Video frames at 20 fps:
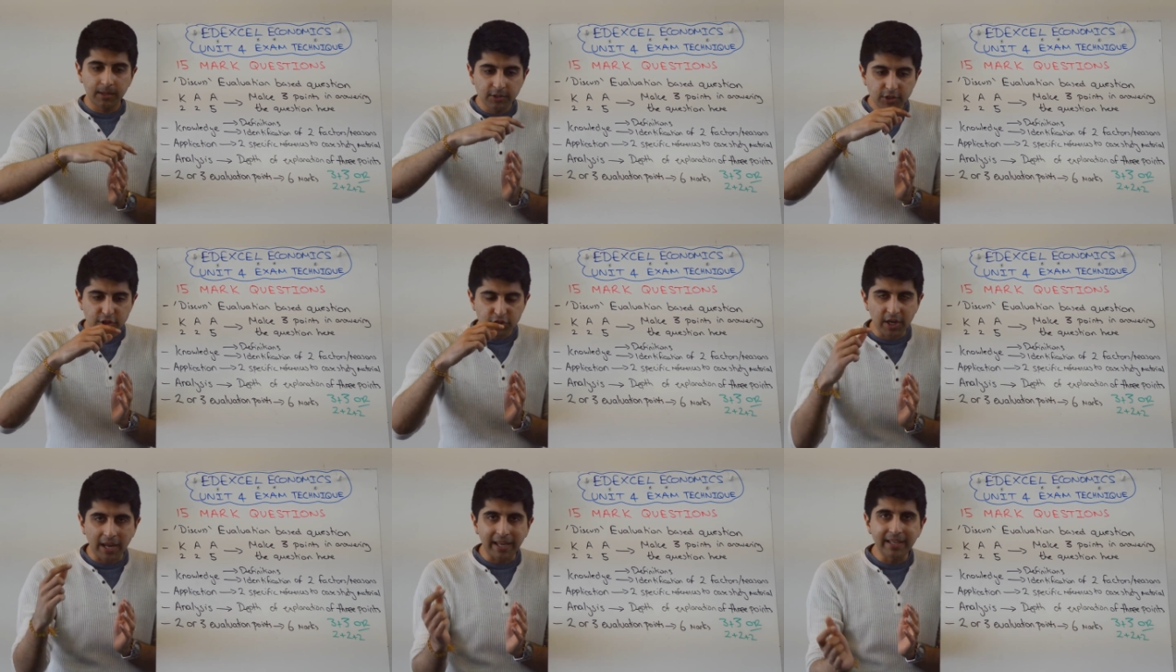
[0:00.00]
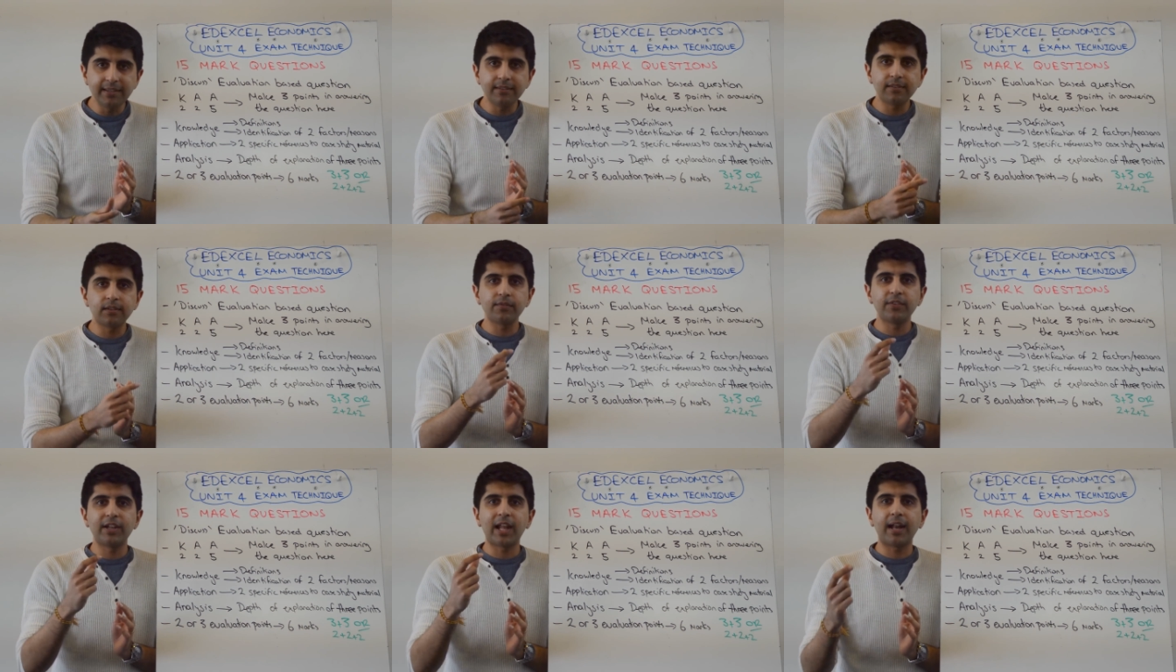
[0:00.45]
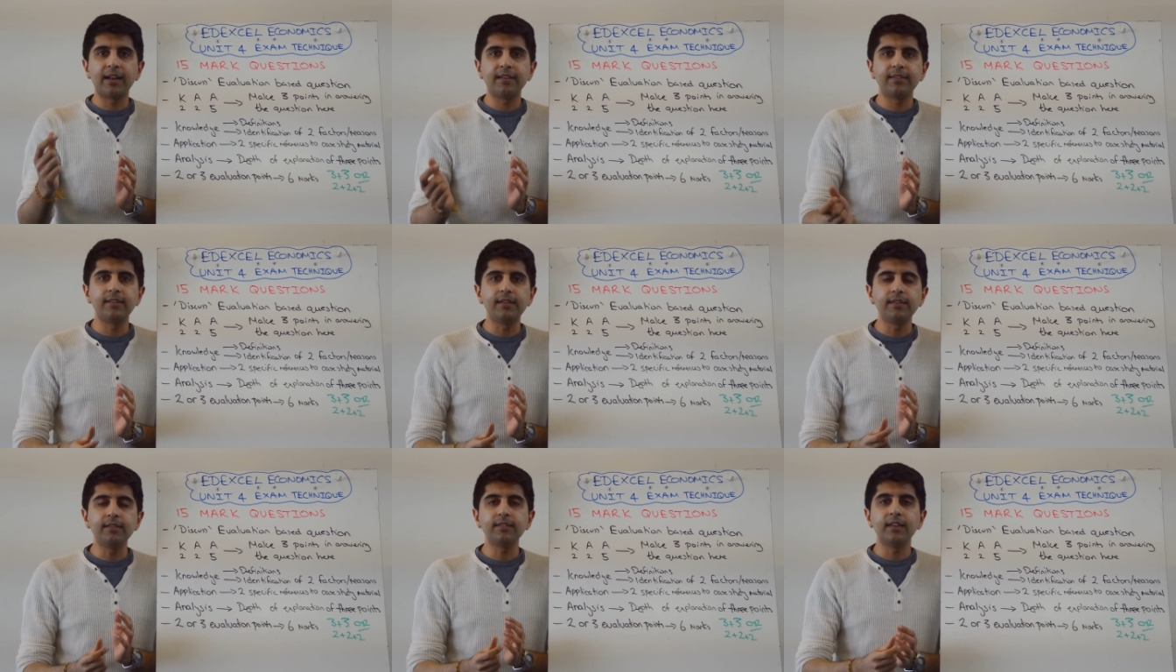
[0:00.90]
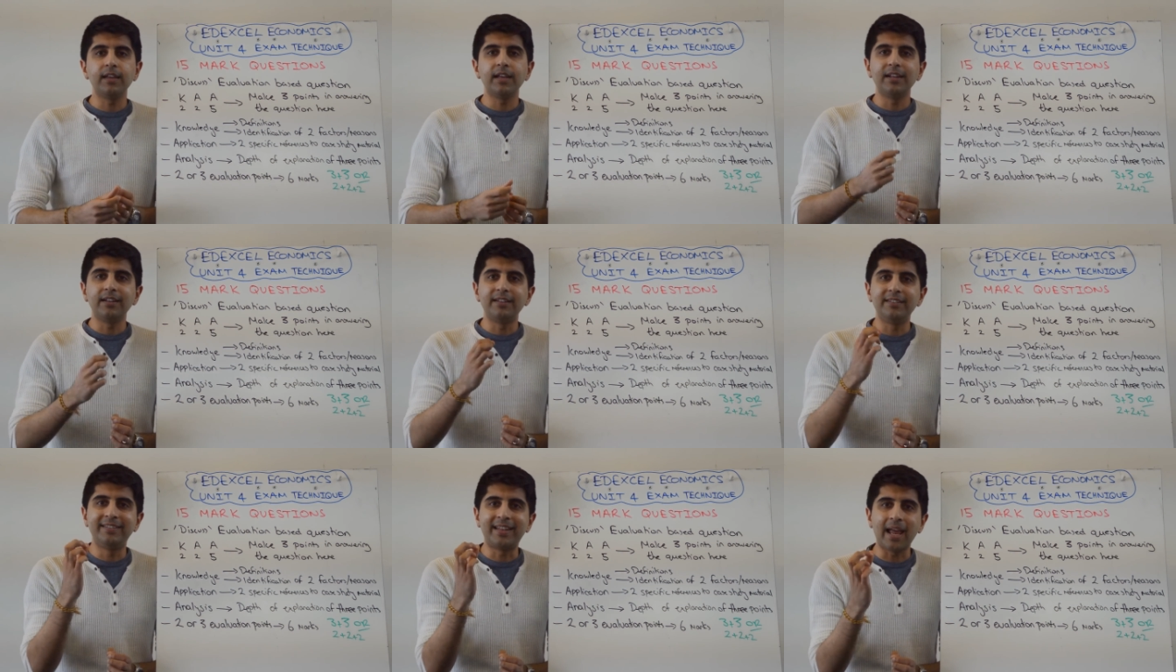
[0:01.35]
Chains of analysis,
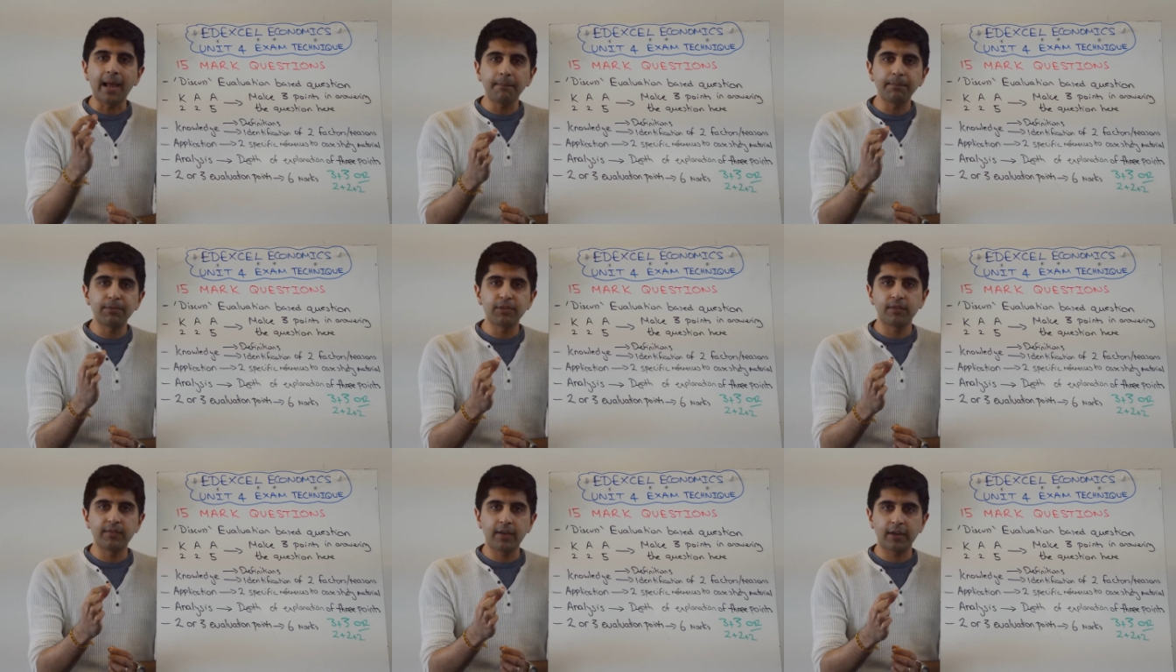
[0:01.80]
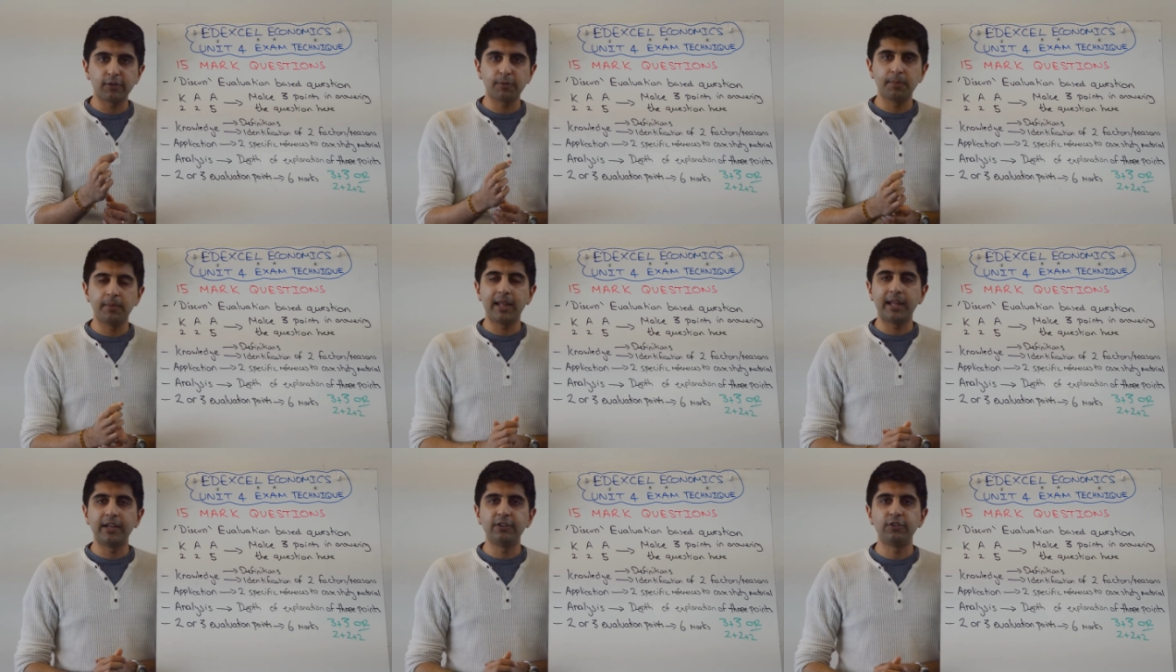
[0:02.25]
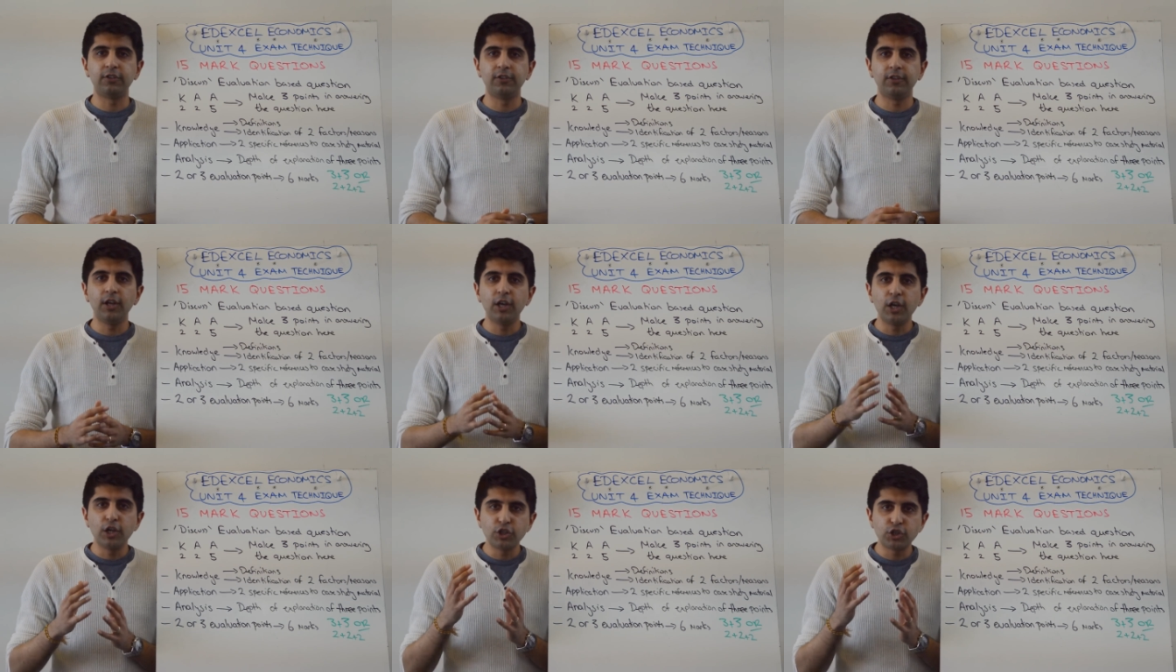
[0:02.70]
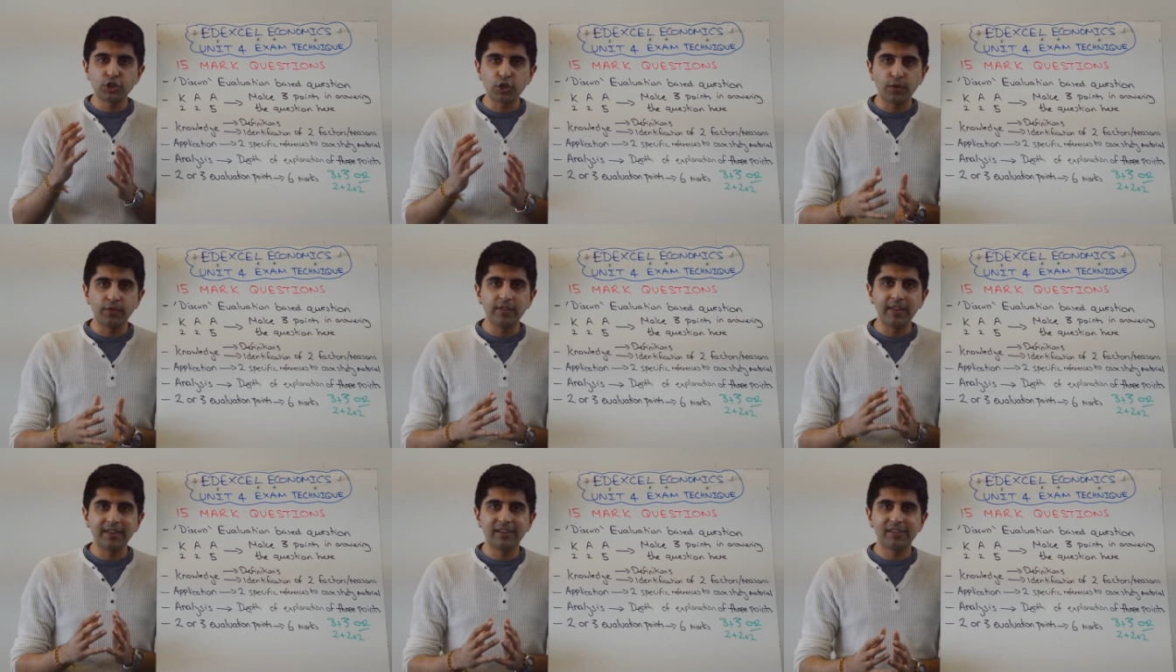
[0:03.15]
depth of explanation, show
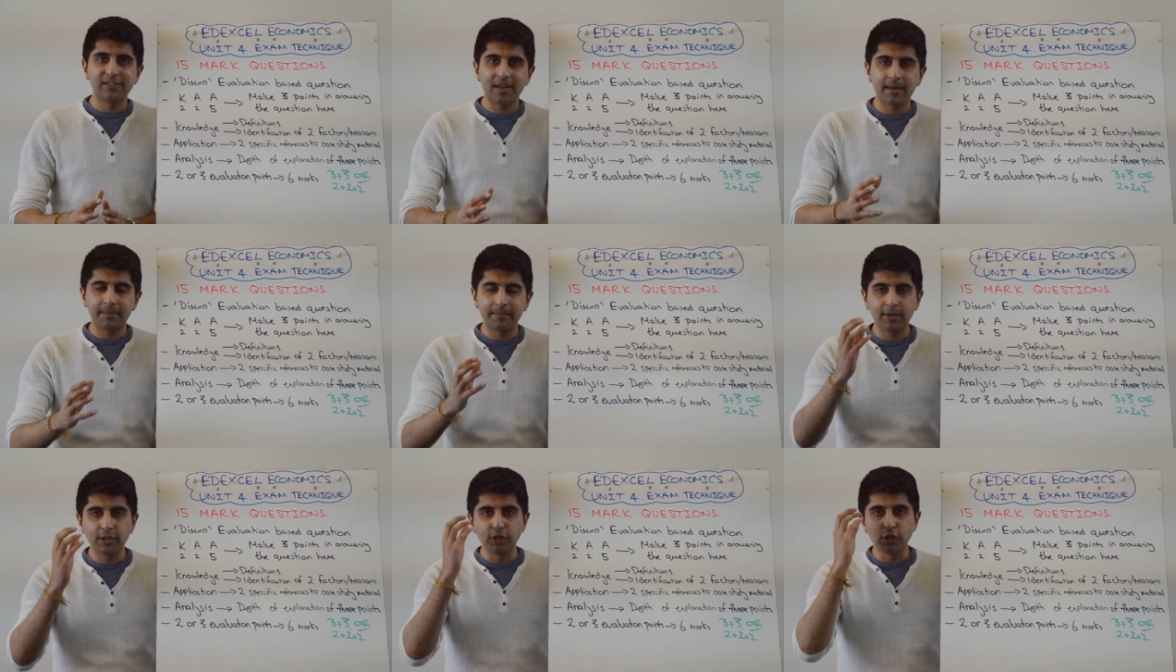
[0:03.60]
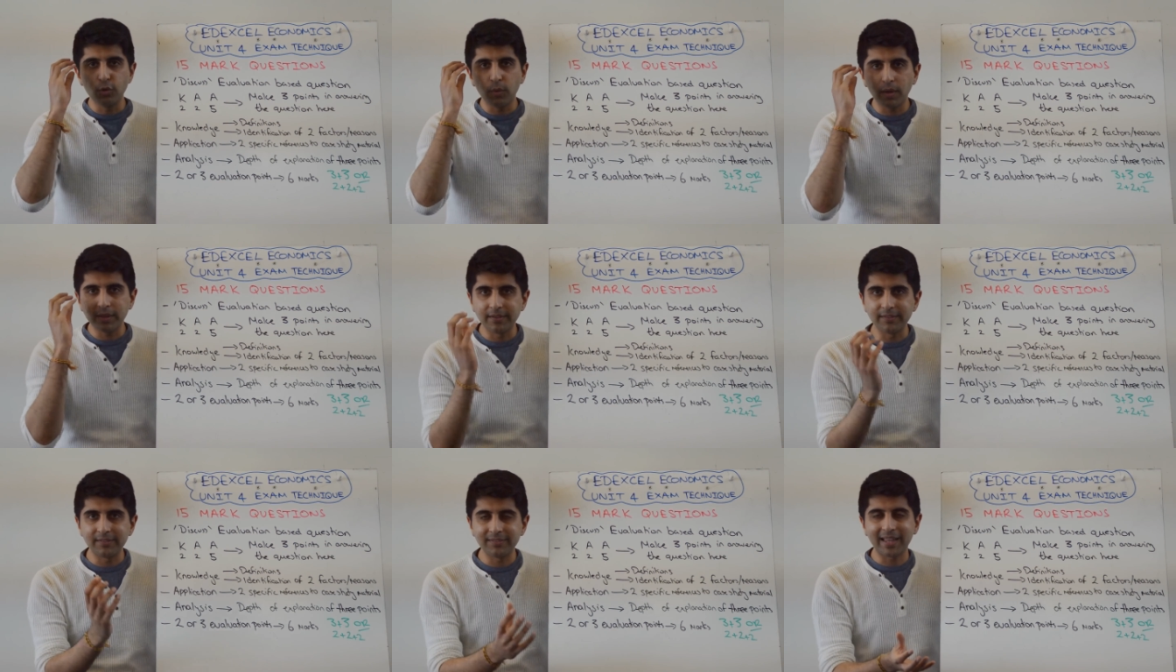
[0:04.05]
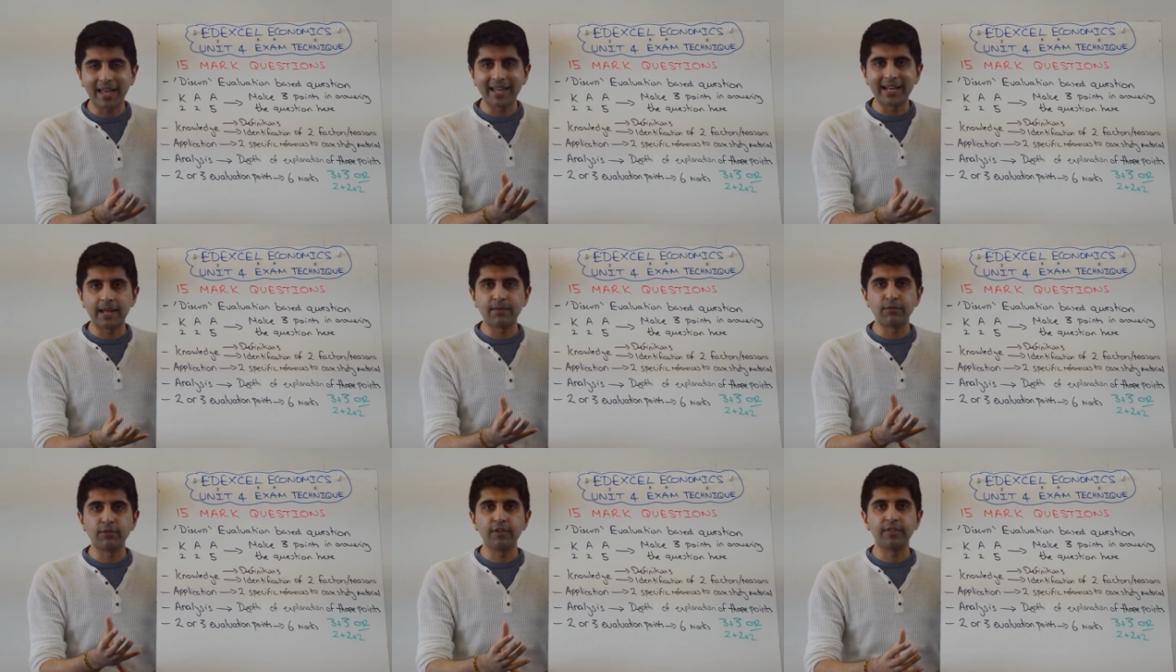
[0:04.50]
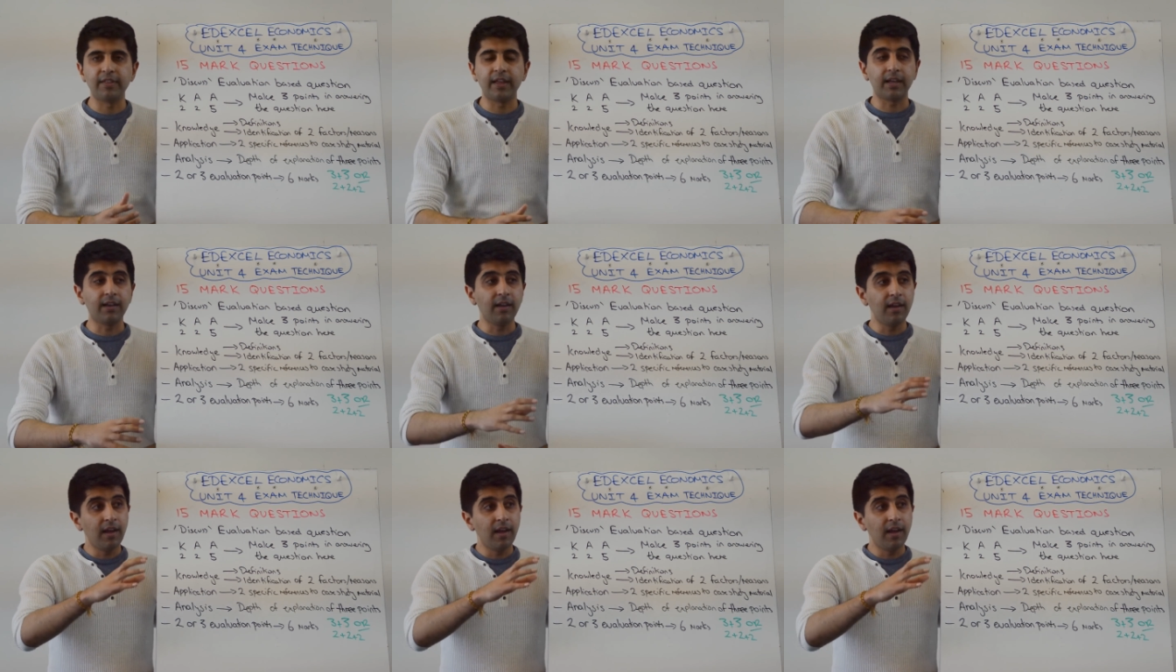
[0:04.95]
the examiner you understand everything.